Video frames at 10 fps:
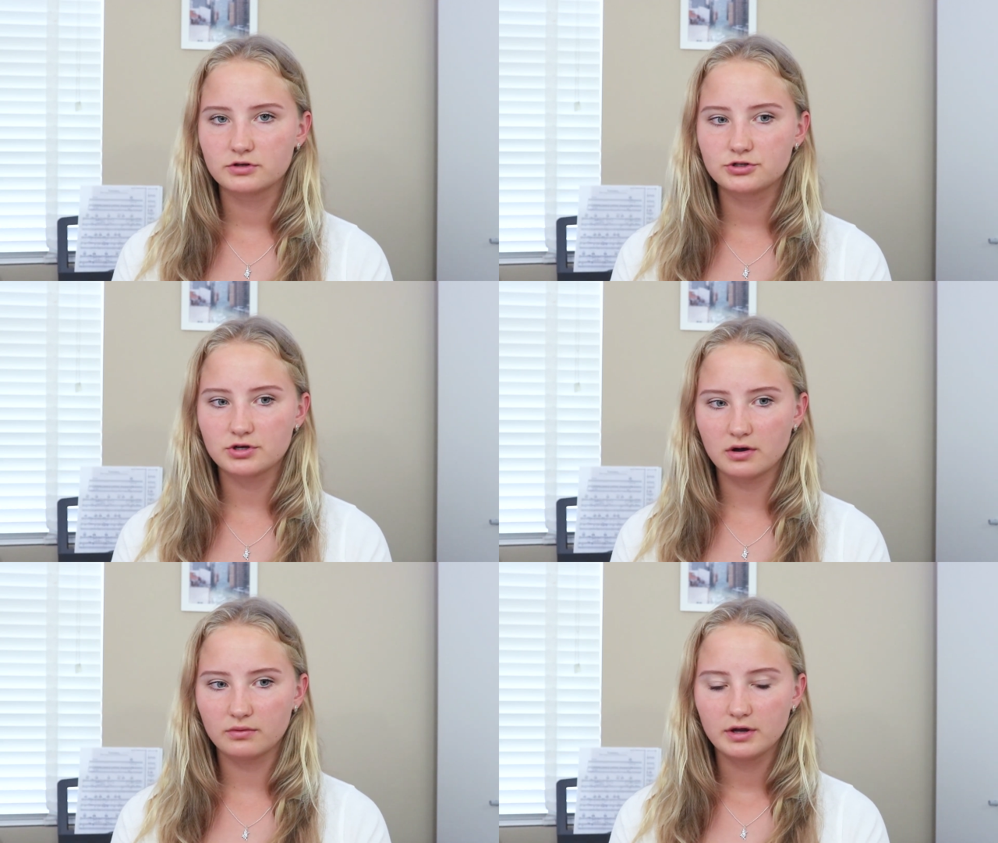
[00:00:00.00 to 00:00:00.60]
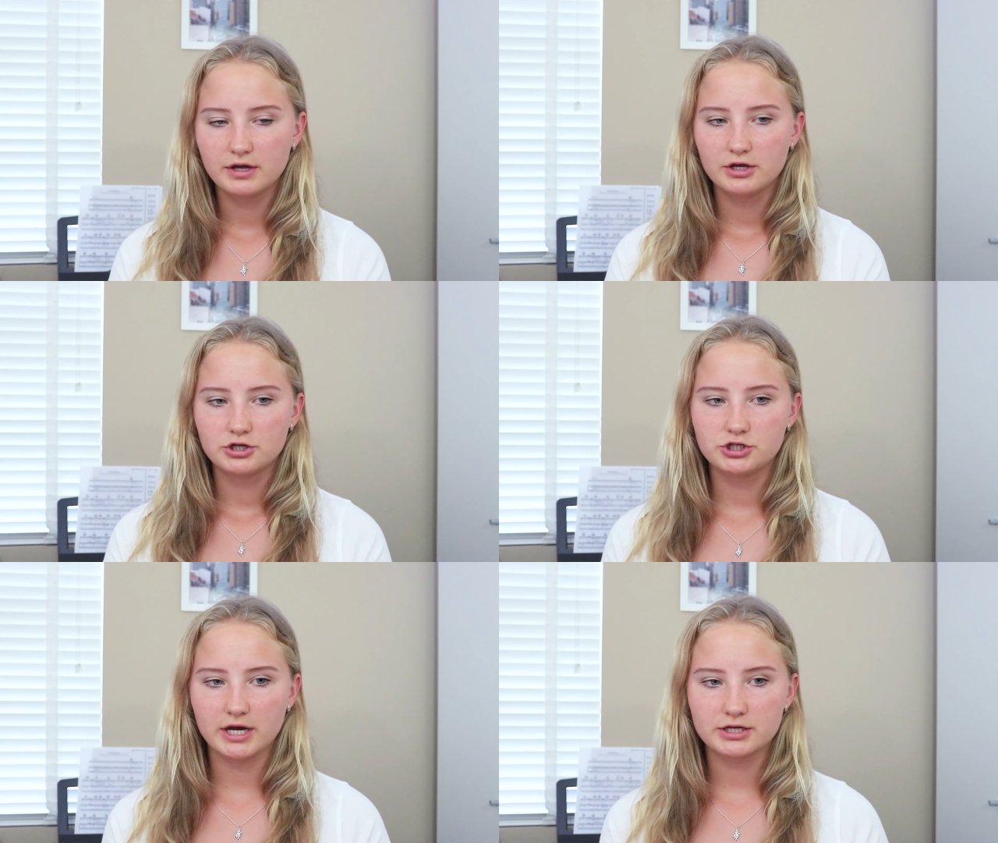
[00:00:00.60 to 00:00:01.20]
So
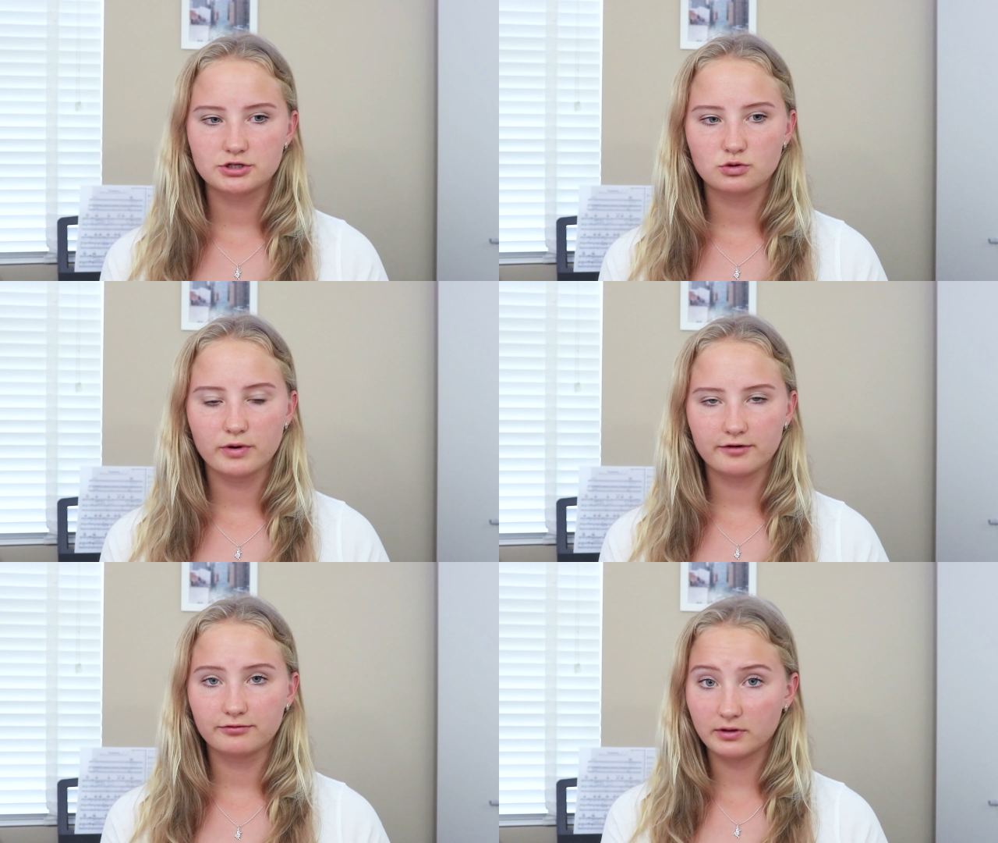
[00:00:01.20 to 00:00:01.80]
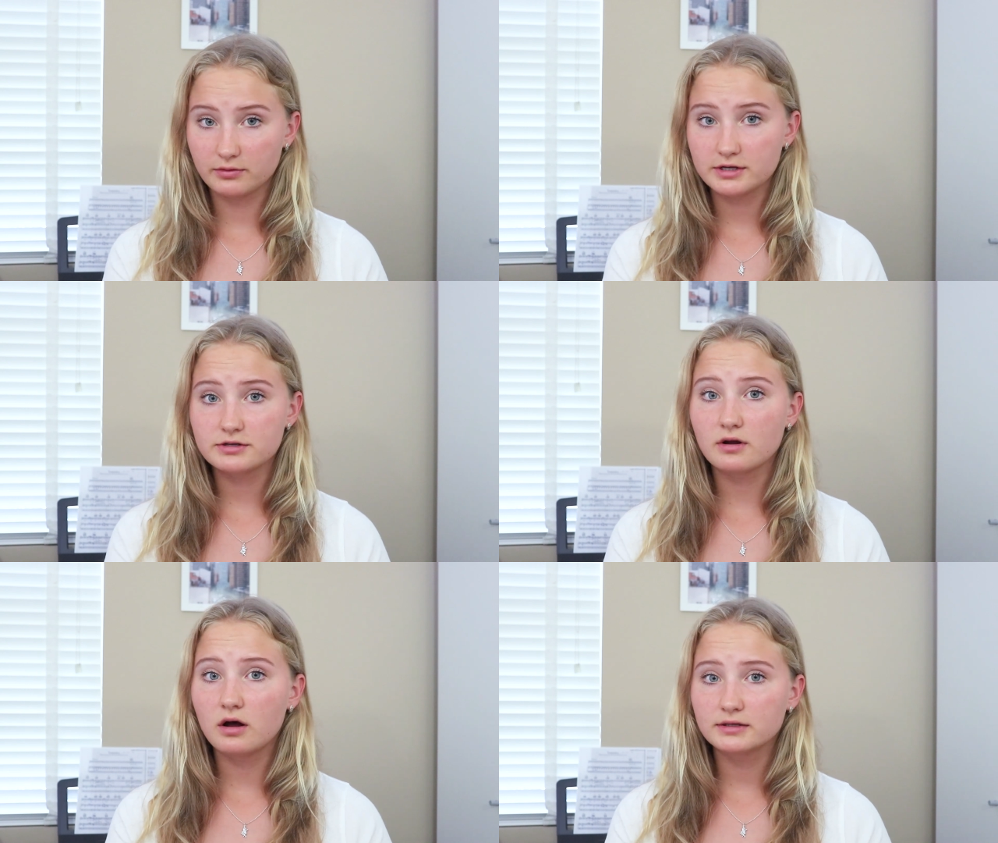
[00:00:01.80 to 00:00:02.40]
she has to wear
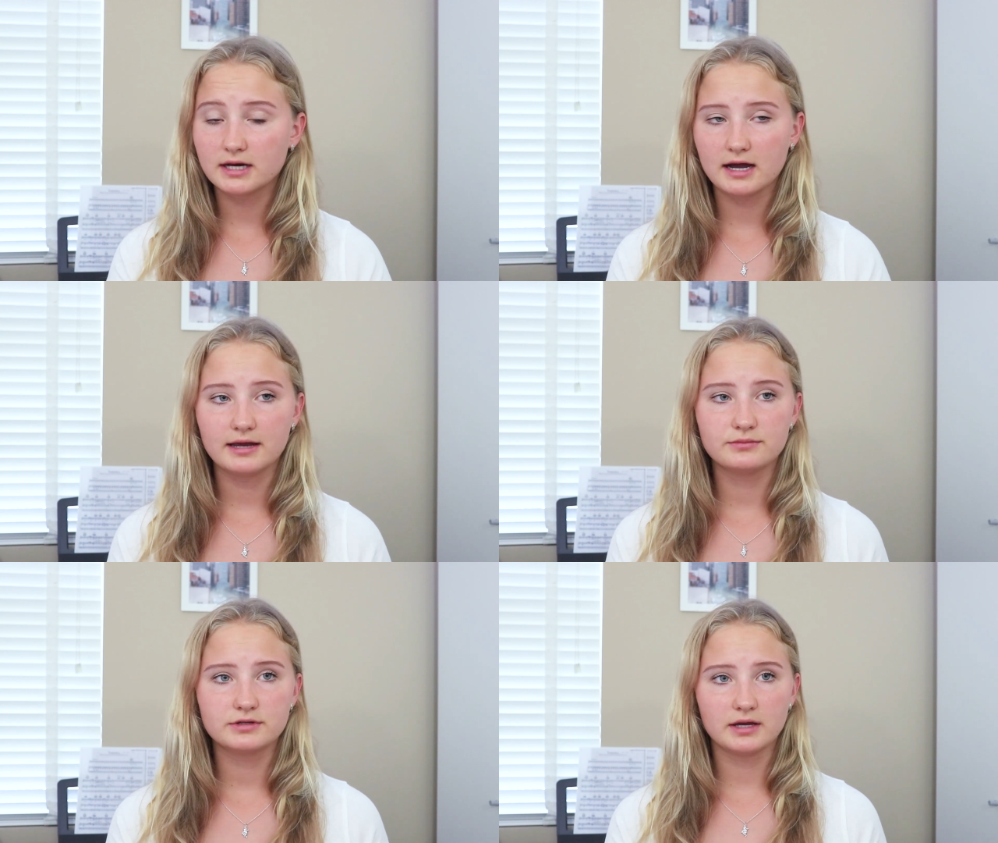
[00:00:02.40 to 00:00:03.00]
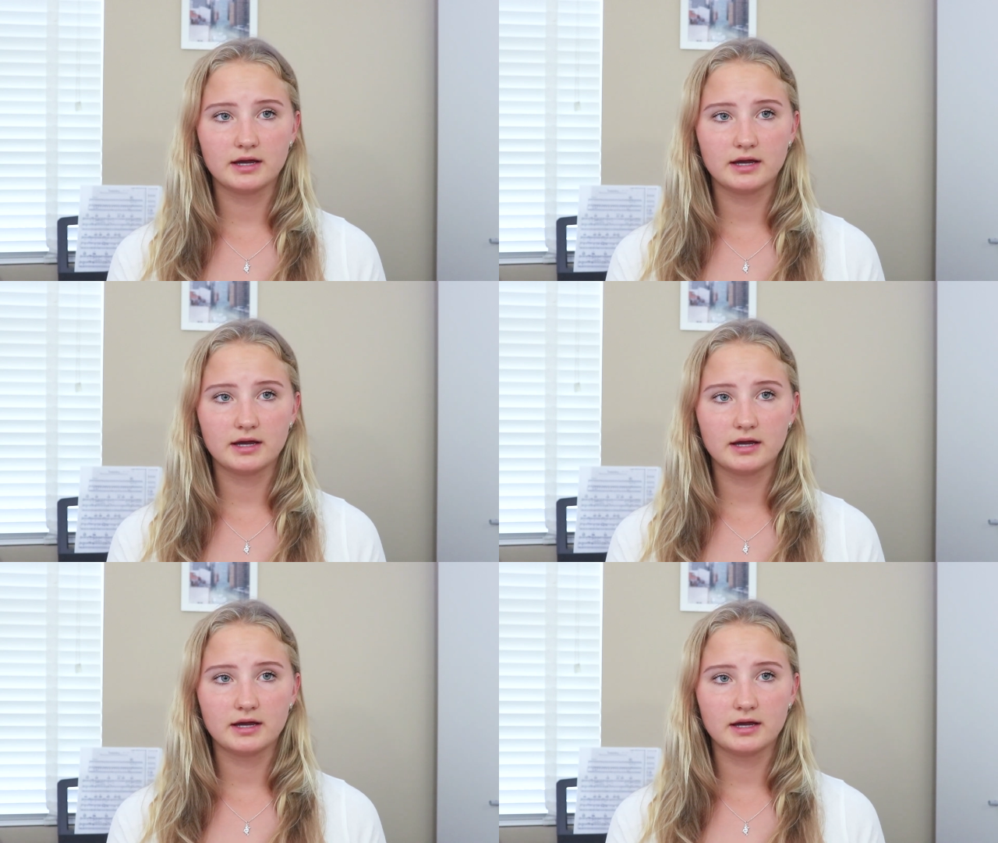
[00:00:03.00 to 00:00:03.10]
floaties at all times,